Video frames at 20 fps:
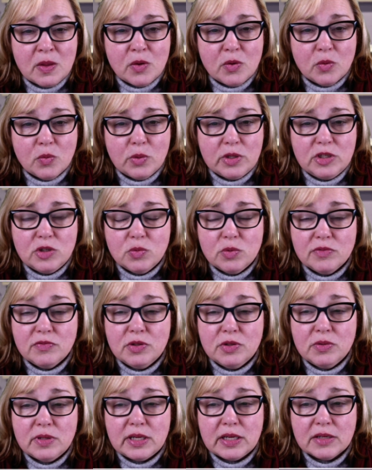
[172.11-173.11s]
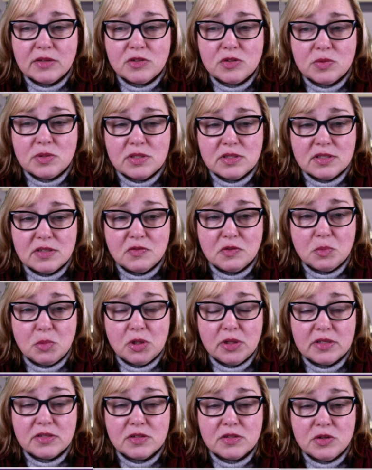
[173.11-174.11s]
When you review accounts
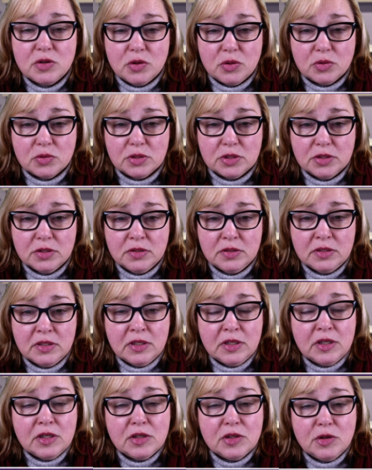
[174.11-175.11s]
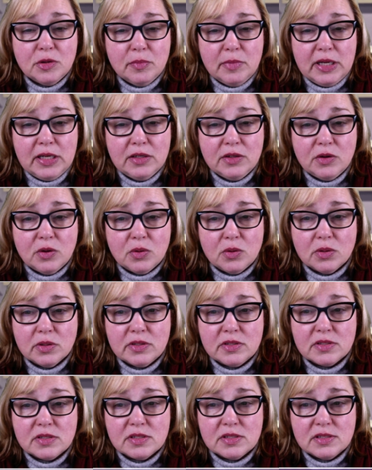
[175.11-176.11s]
receivable as an owner, your main goal
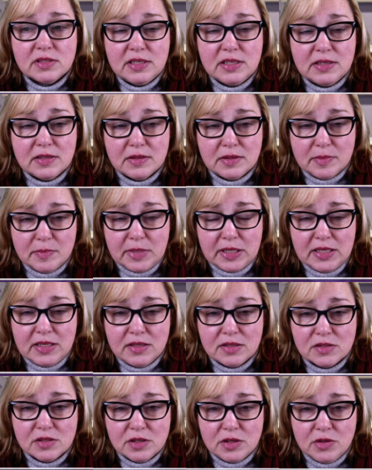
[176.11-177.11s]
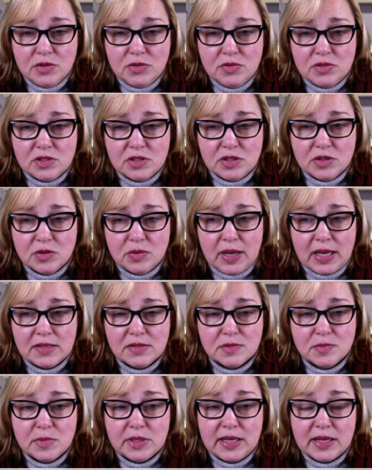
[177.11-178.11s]
is to see that the money that's owed to you
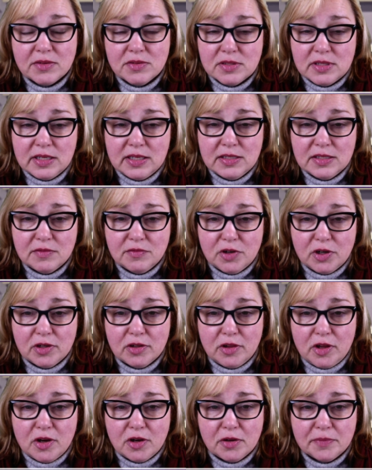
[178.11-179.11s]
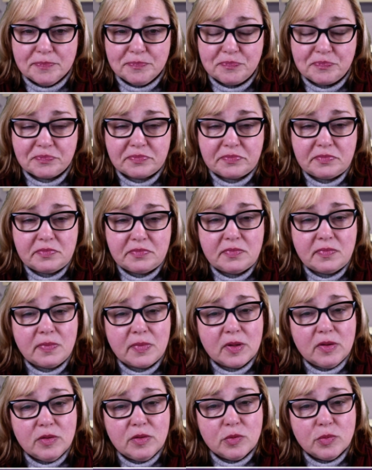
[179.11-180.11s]
hasn't been outstanding very long.
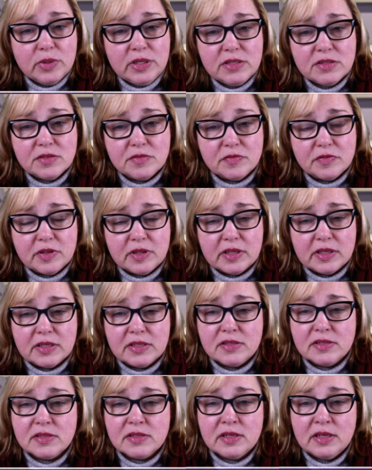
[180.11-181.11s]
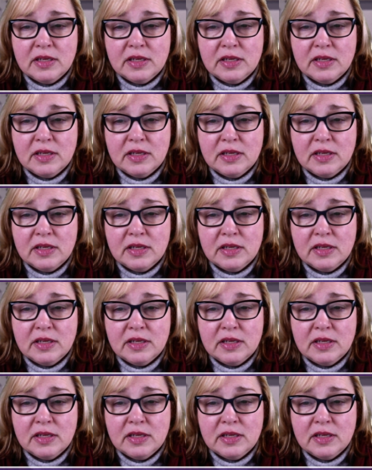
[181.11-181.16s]
The reason for this